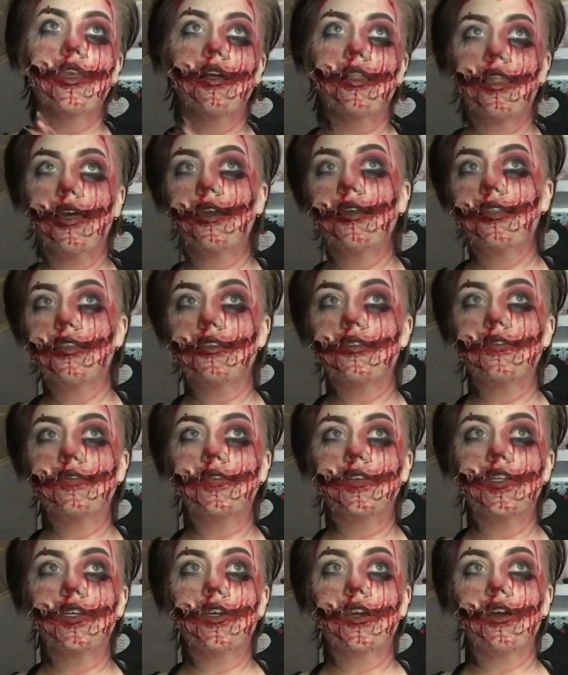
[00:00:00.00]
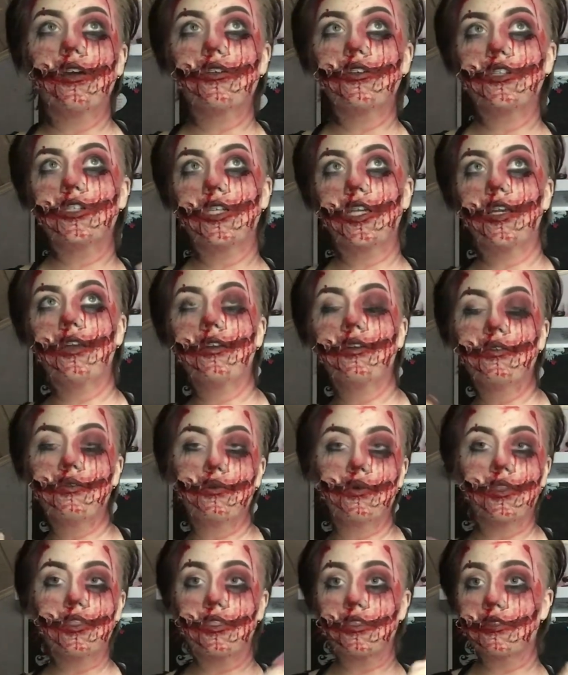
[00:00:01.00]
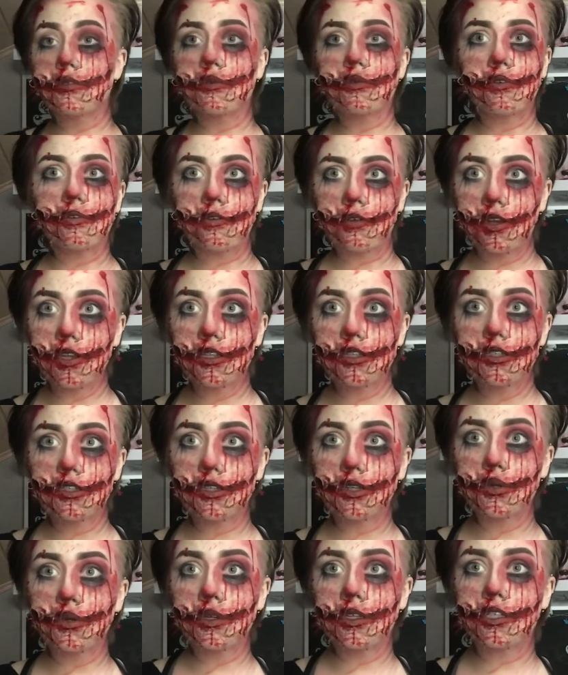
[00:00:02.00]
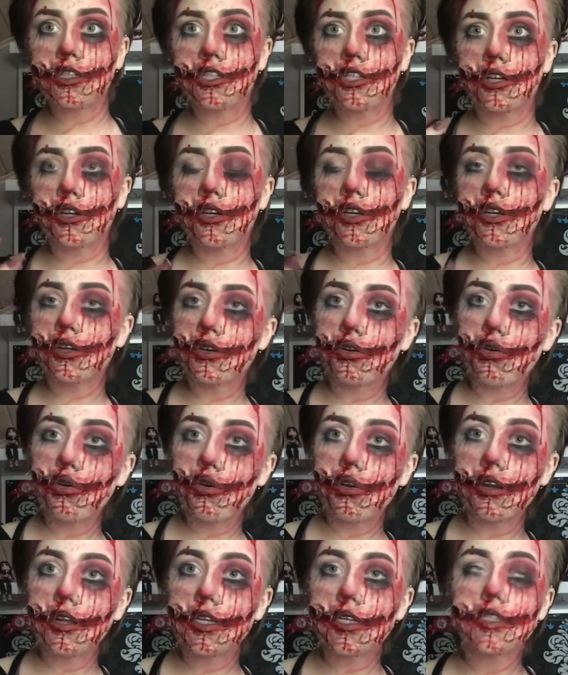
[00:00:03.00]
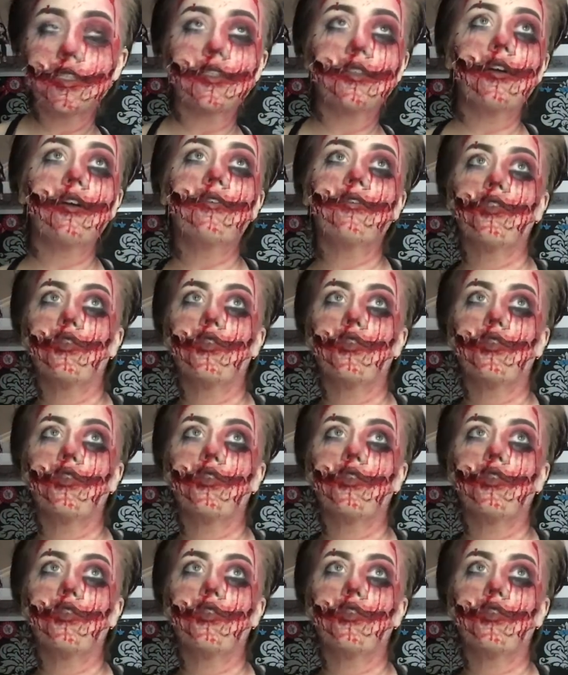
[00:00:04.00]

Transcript: like this video, share it with some friends who enjoy gory stuff,